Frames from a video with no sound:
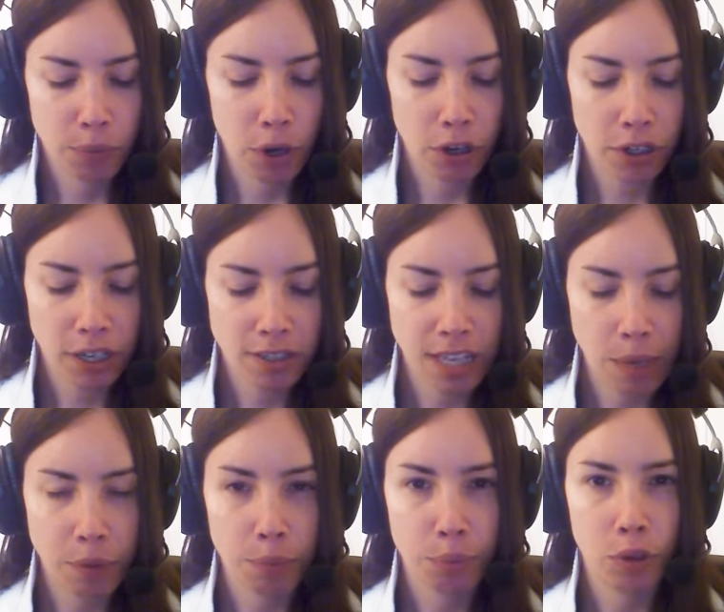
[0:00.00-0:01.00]
the market is
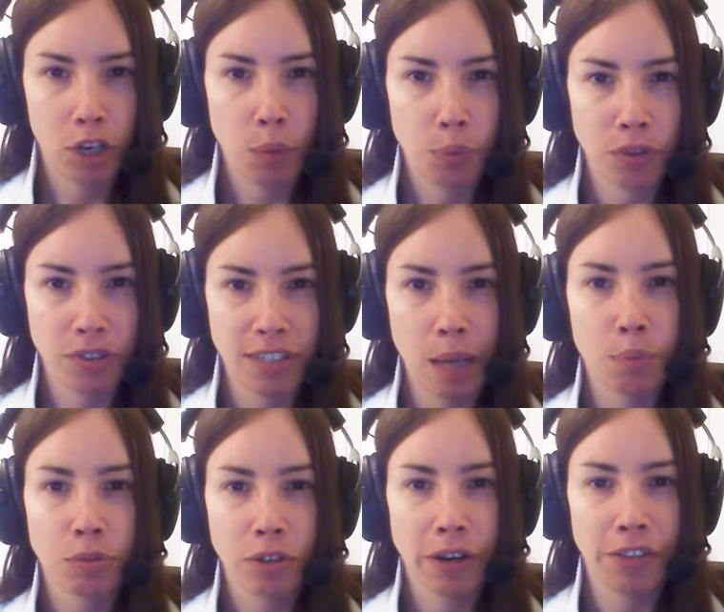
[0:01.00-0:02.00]
able to put up with
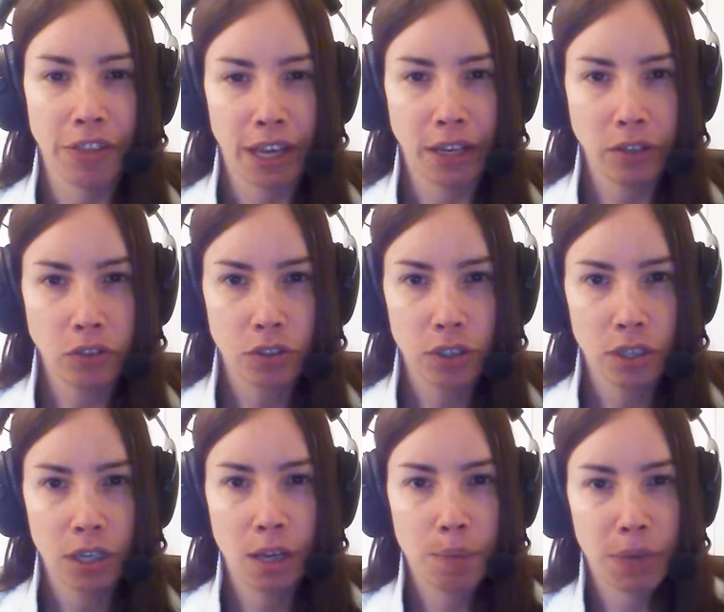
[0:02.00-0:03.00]
temporary things
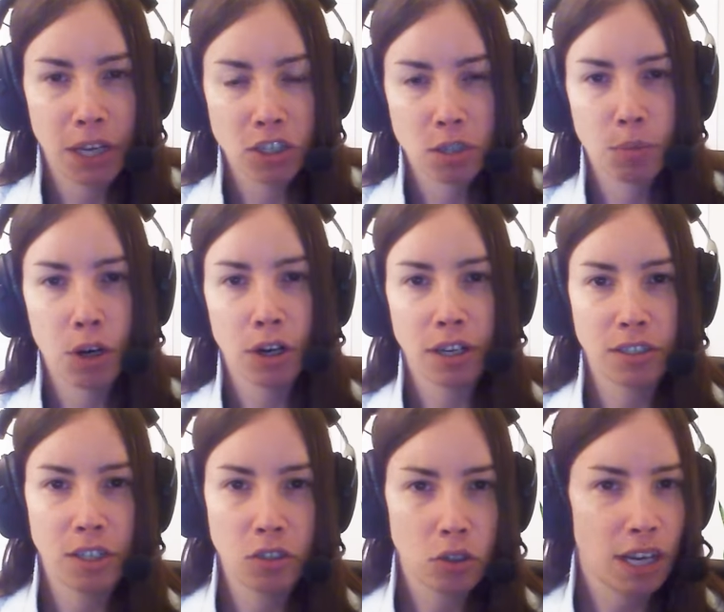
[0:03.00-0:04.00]
because the
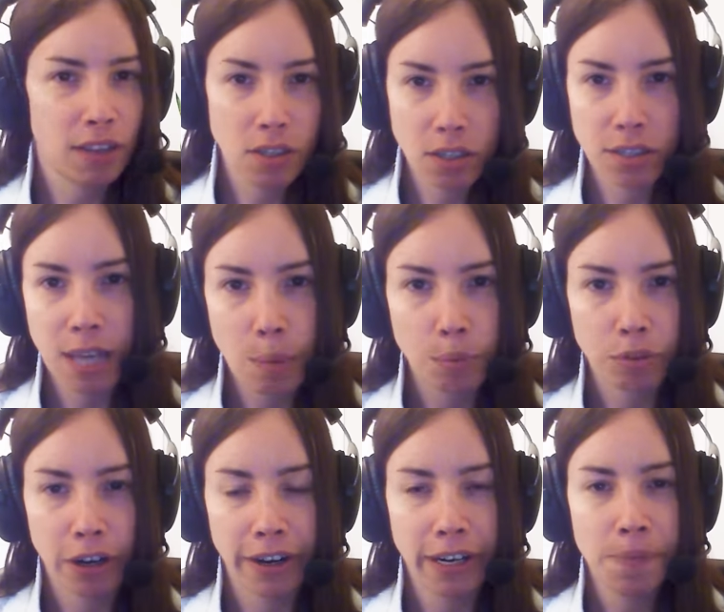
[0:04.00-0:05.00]
market says, okay, this is
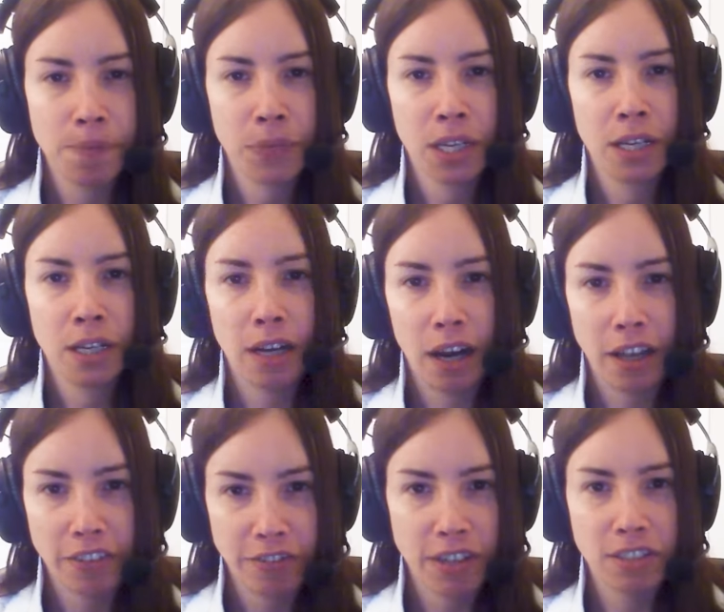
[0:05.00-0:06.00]
temporary.
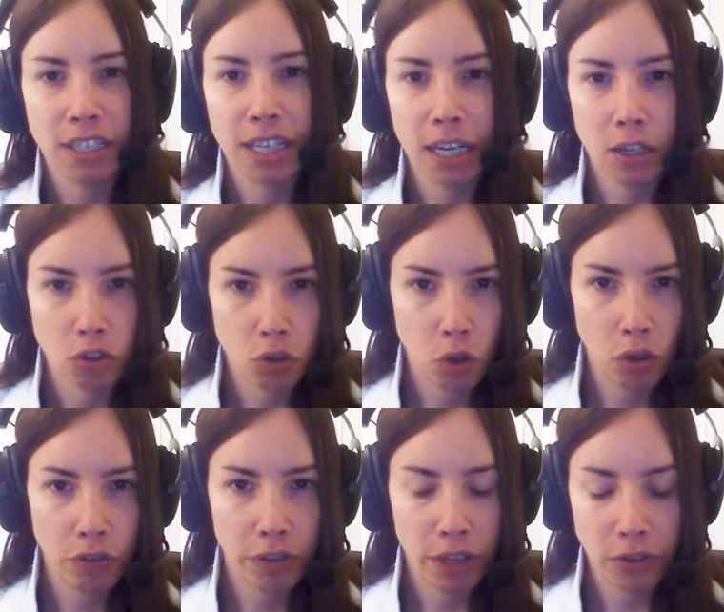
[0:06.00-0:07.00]
The Fed's going to get
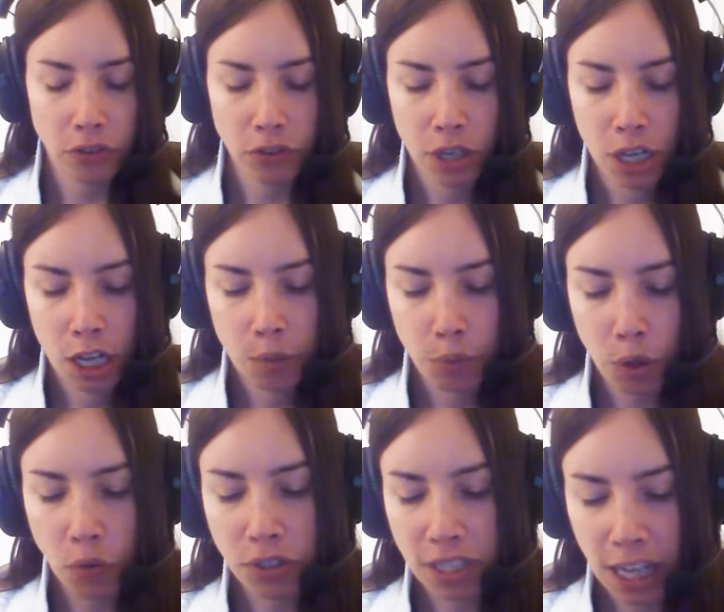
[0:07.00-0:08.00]
control of this.
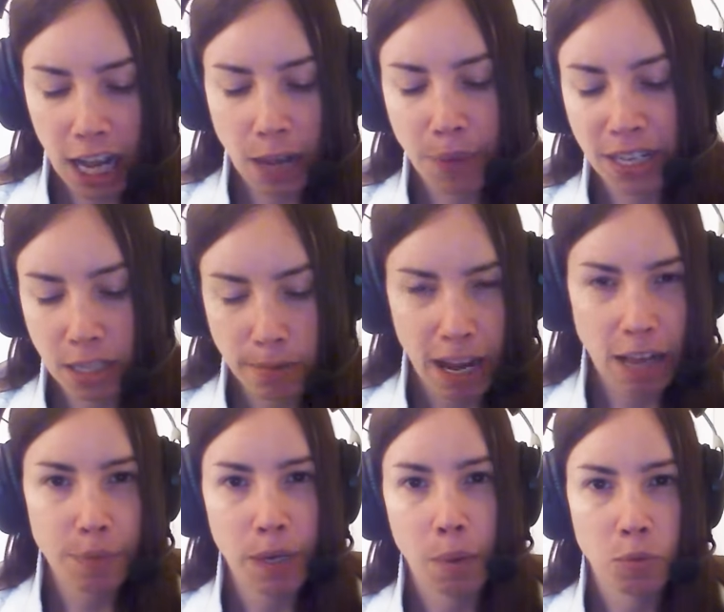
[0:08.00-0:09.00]
But over time, as the
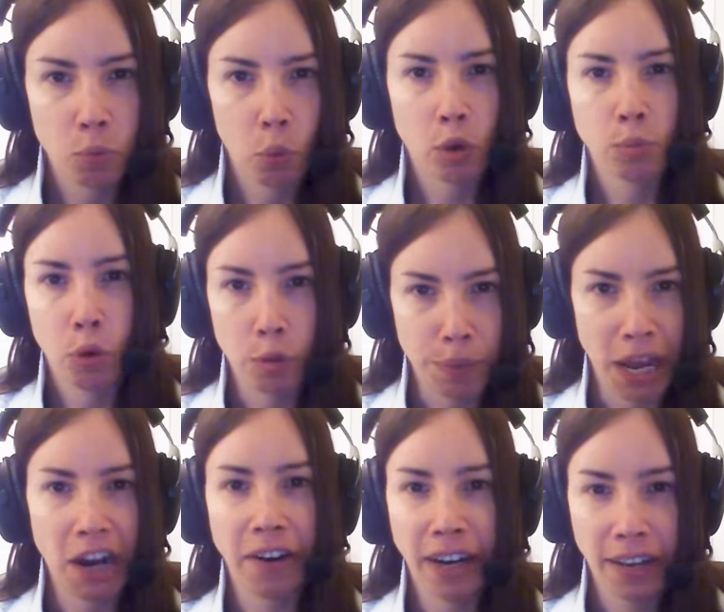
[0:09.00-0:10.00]
math becomes more and more
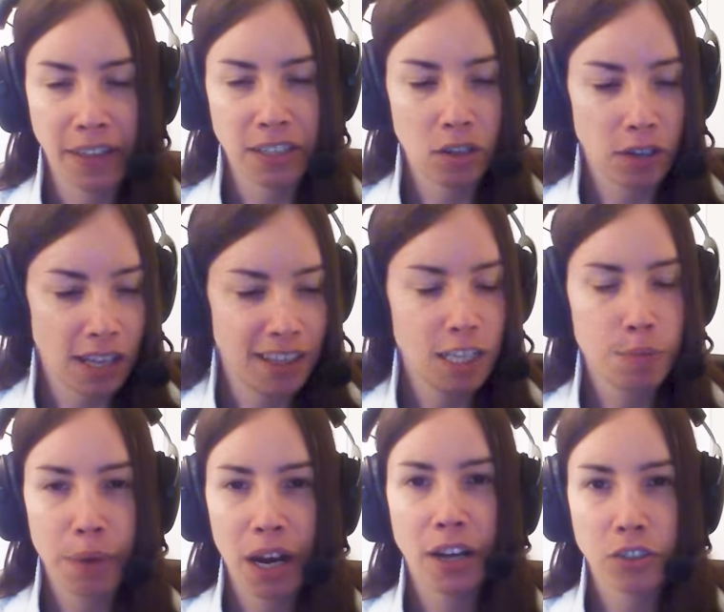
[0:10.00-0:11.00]
apparent, and they say, okay,
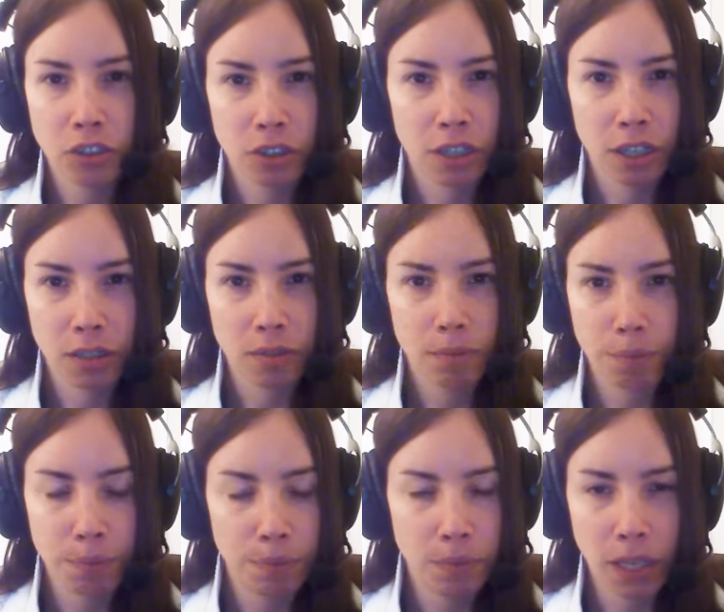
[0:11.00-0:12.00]
these bonds are going to,
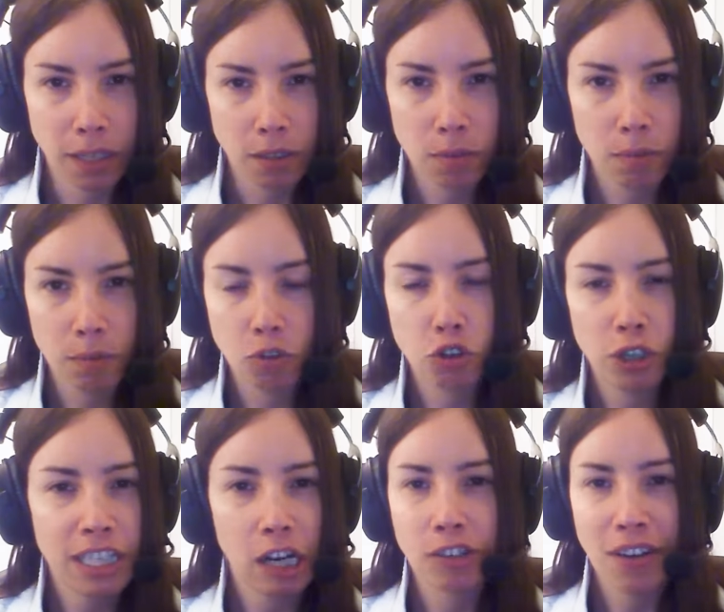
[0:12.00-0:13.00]
like,
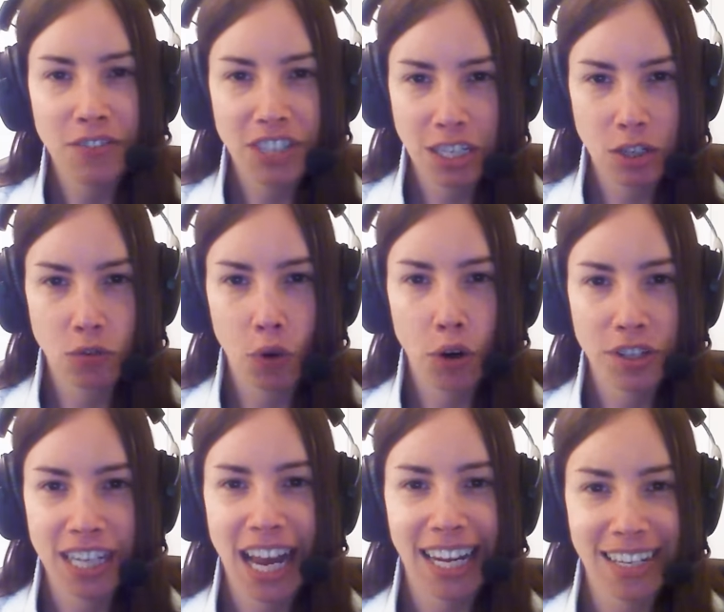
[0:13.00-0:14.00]
trillion-dollar deficits as
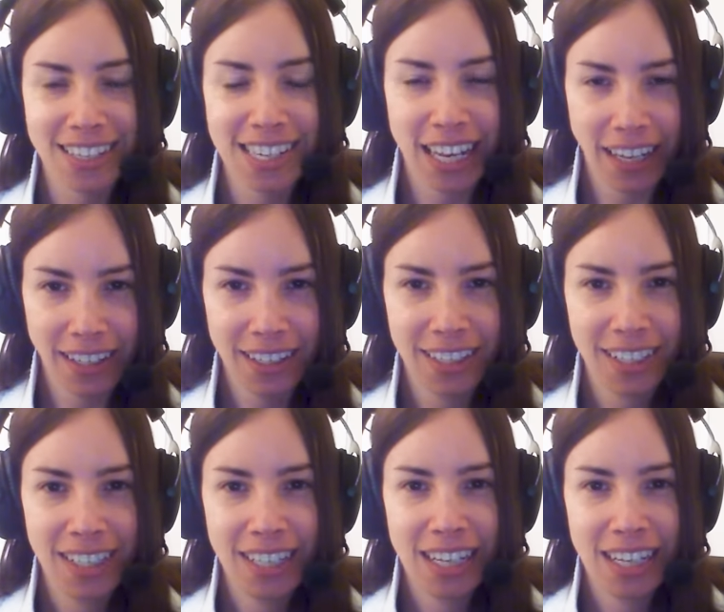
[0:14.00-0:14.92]
far as the eye can see,